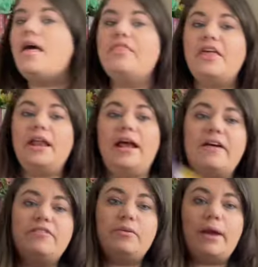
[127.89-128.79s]
Then I
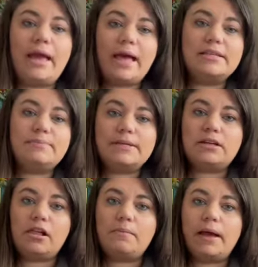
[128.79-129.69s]
have The Rake Hiss by
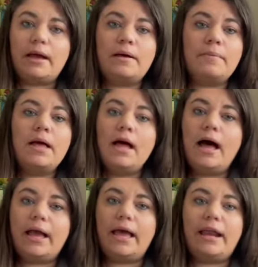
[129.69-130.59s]
Scarlett Peckham.
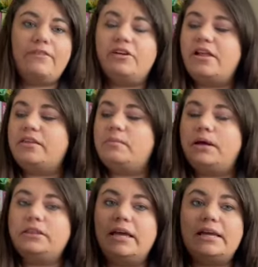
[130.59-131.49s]
Again, I've heard nothing but
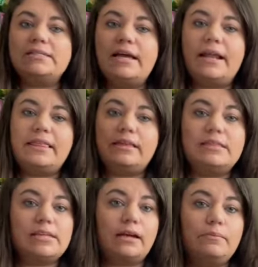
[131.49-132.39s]
good things. And I think
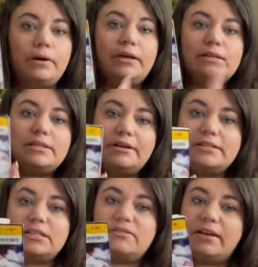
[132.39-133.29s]
the second book in the
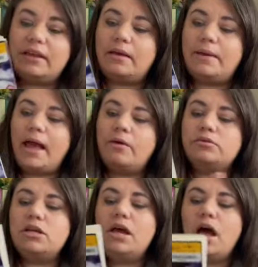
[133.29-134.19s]
series is finally coming out.